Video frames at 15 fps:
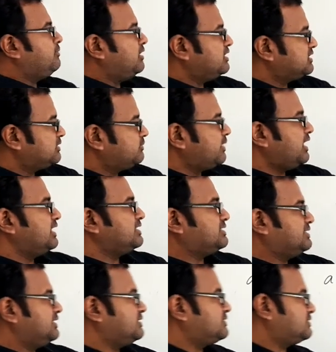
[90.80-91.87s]
multiply
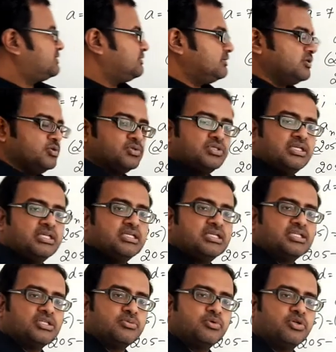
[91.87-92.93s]
6 using
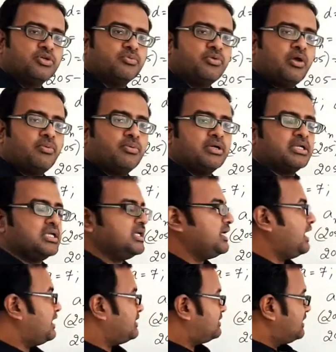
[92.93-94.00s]
distributive property
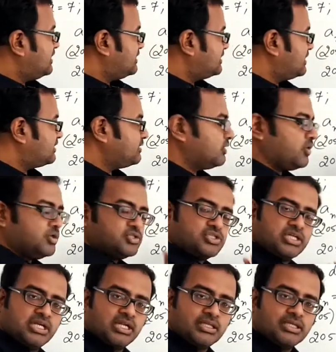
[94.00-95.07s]
and then take the
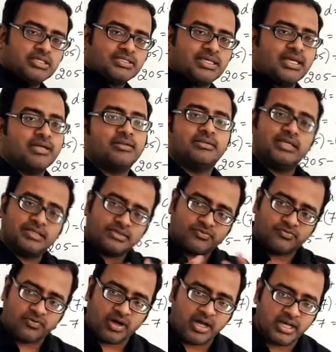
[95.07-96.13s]
constant other side. That's
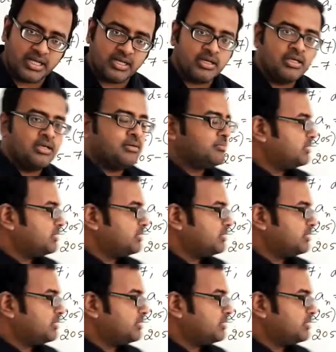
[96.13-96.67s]
fine.